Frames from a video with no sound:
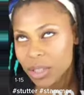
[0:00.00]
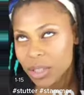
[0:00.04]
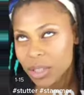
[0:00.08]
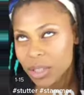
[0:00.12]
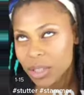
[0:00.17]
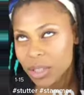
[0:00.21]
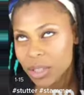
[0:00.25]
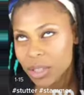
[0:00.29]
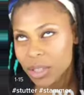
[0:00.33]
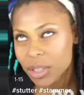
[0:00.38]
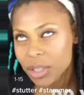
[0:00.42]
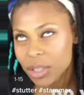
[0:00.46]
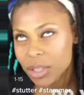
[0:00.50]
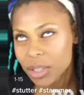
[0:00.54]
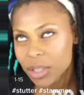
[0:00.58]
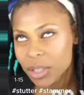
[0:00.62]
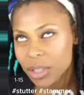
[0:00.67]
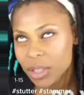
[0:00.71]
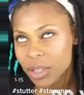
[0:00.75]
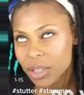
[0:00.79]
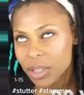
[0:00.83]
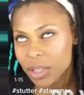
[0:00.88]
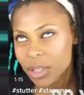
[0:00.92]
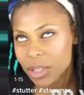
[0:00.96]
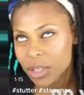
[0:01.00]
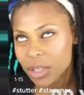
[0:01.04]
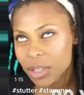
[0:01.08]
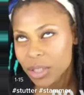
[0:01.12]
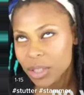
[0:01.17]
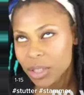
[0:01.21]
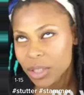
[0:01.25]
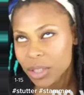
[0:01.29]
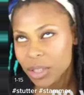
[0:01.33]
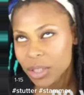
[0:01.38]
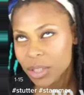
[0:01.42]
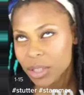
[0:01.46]

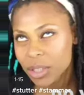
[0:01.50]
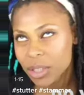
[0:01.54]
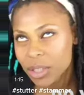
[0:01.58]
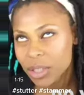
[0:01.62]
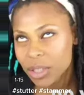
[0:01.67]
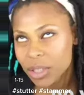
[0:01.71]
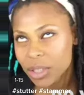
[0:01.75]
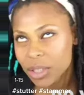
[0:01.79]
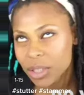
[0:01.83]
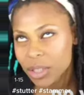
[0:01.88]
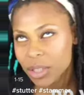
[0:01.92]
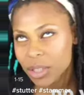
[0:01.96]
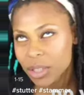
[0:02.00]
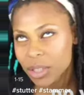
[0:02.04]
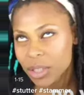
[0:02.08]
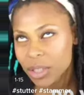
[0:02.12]
The person shown says nothing.